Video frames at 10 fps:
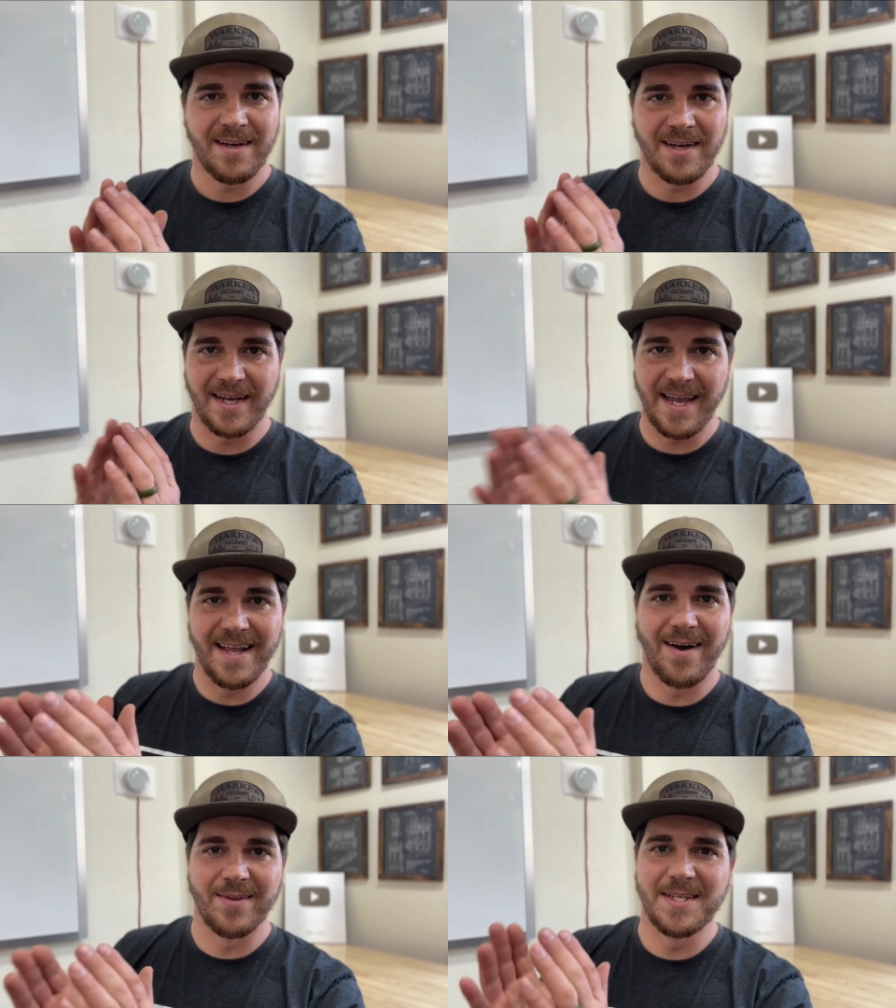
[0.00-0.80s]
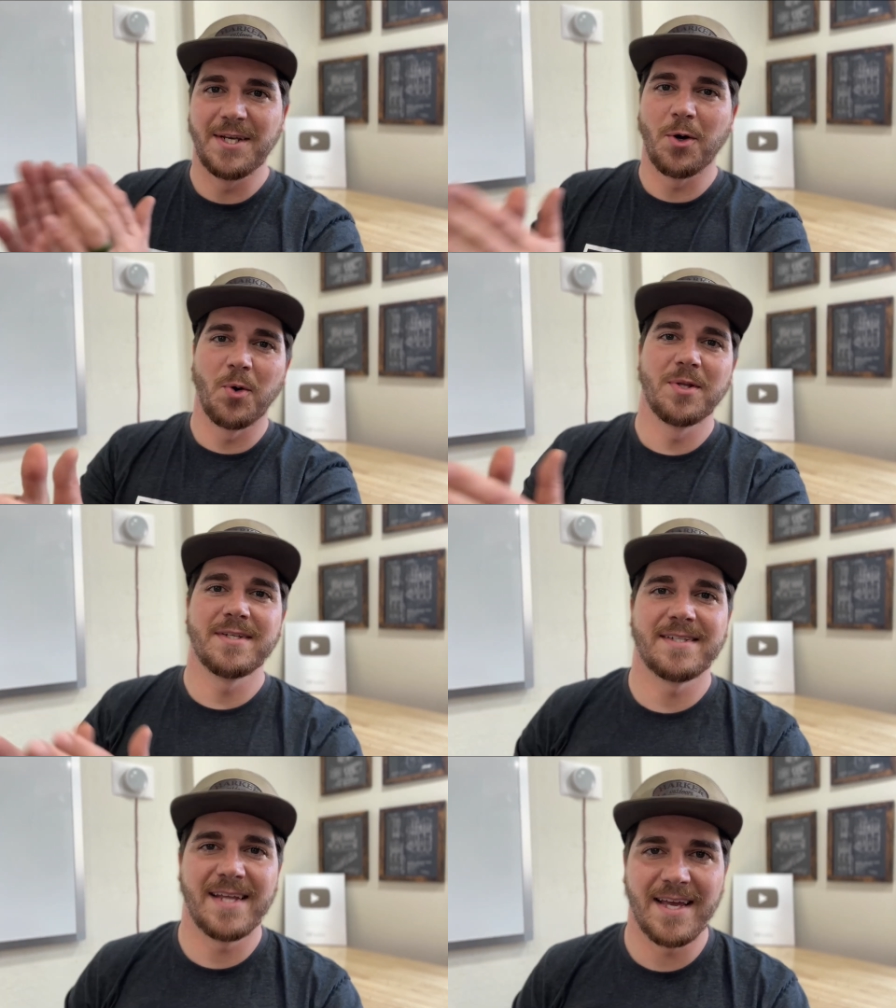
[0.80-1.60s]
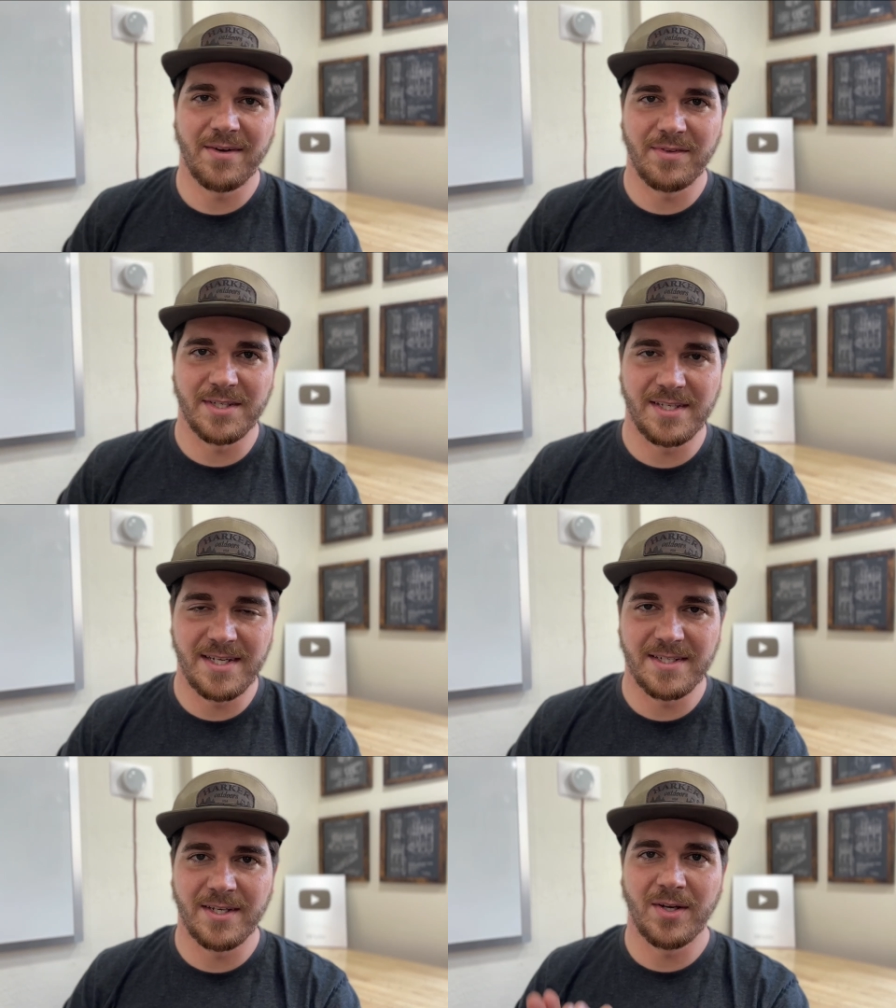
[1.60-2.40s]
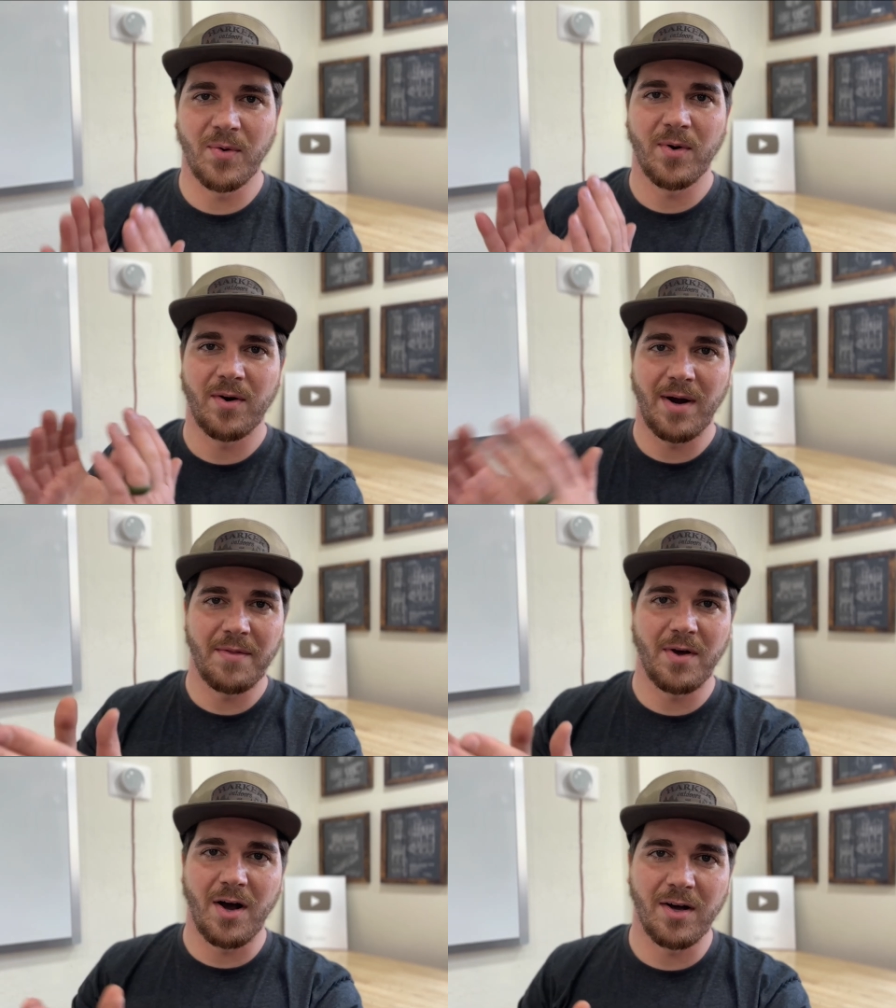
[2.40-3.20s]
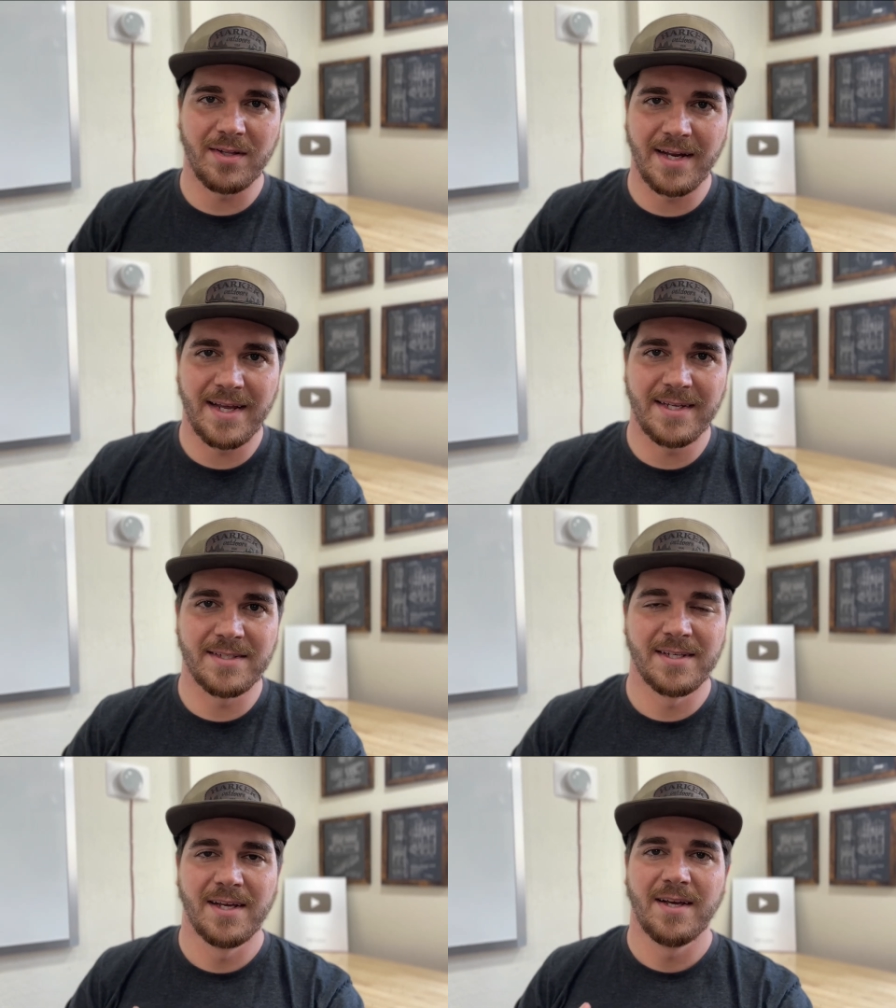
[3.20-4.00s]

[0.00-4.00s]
again, on the coldest day of the season or around the holidays,